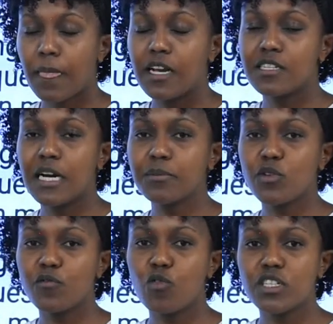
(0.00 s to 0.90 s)
in terms
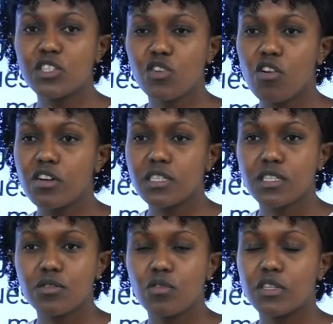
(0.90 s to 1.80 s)
of what is
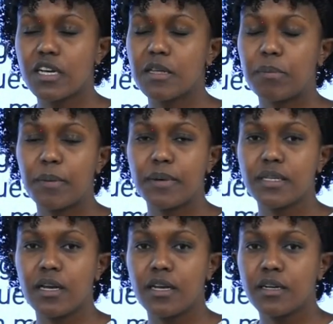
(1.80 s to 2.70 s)
cost, what are
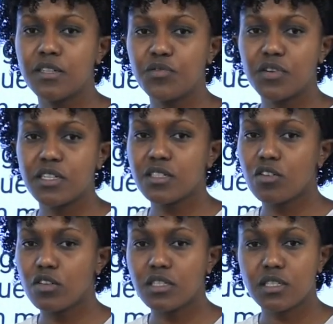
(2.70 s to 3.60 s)
the different
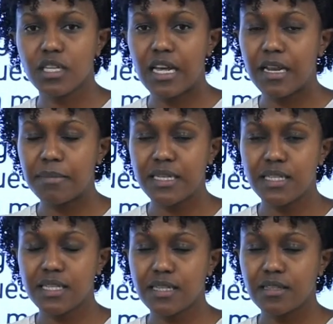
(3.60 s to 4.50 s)
cost
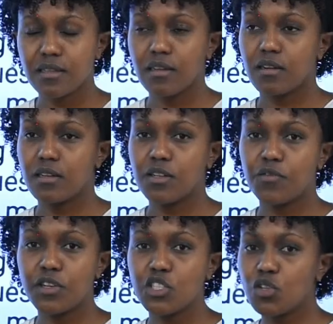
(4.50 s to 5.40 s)
elements,
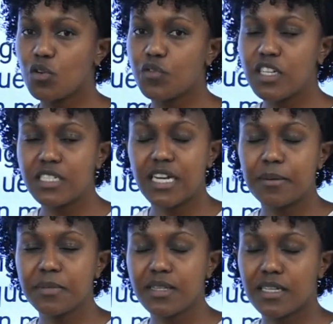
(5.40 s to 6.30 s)
definition of key
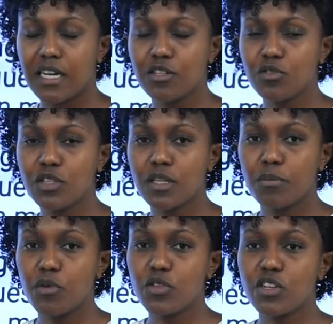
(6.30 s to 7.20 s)
terms that are used
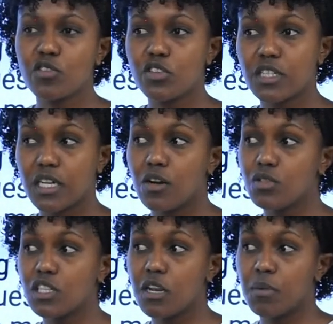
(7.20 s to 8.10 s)
both in cost
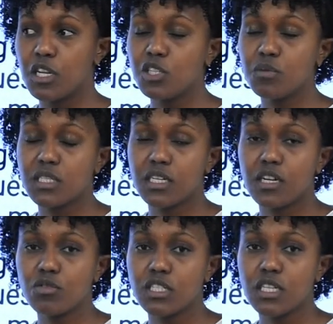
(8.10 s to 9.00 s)
accounting and management
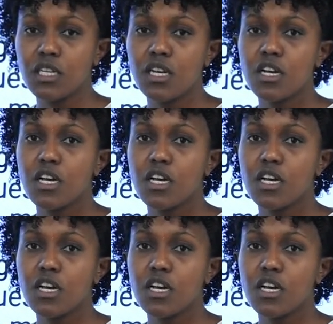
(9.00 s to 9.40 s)
accounting,